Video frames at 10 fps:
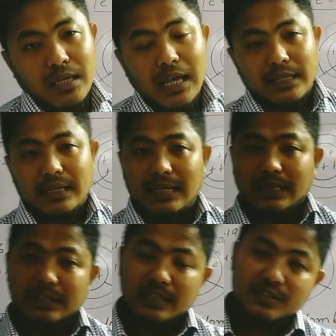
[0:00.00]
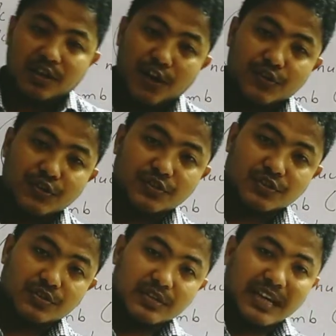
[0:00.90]
the electric charge
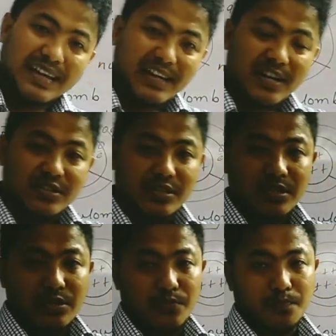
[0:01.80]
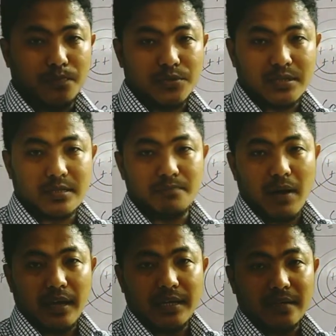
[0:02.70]
is the energy possessed
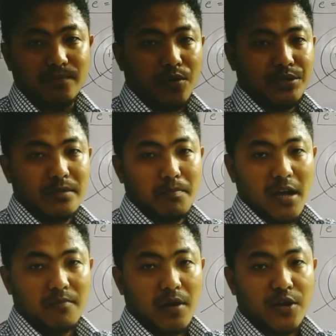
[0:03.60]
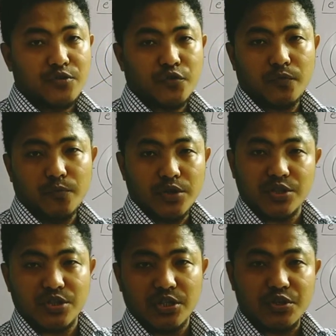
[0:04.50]
by a body by virtue of
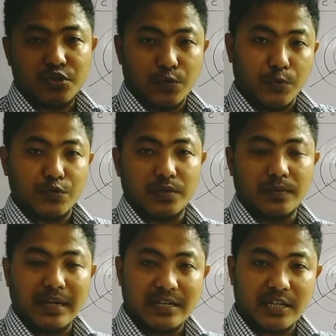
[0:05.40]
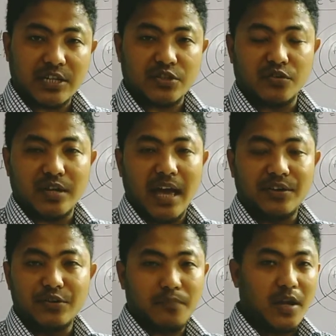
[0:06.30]
which it shows the attraction and
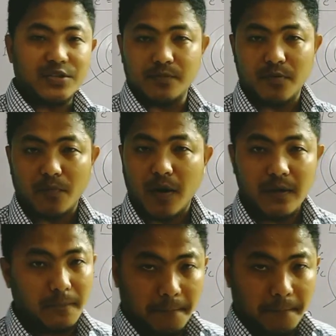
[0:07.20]
repulsion property.